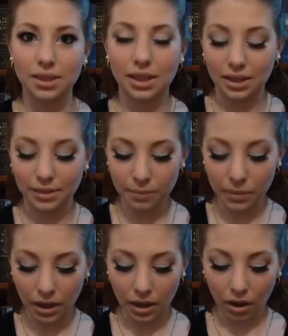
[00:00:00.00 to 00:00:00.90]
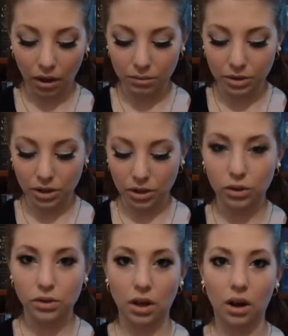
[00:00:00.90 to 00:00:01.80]
skin, I'm just going to
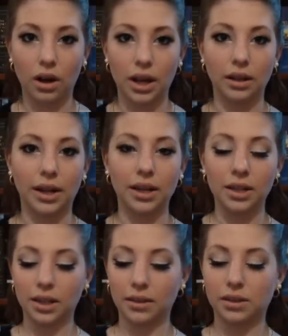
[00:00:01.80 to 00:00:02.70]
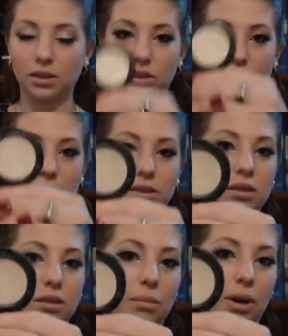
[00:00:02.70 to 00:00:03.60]
use a highlighter, and this is just
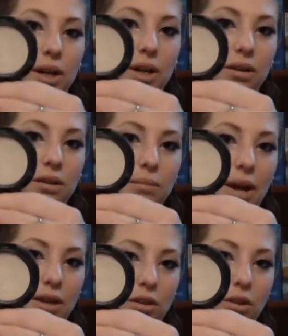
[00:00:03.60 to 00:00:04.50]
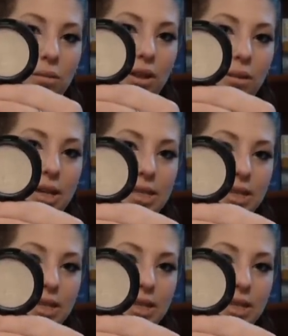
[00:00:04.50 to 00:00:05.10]
my MAC Cream Colour Base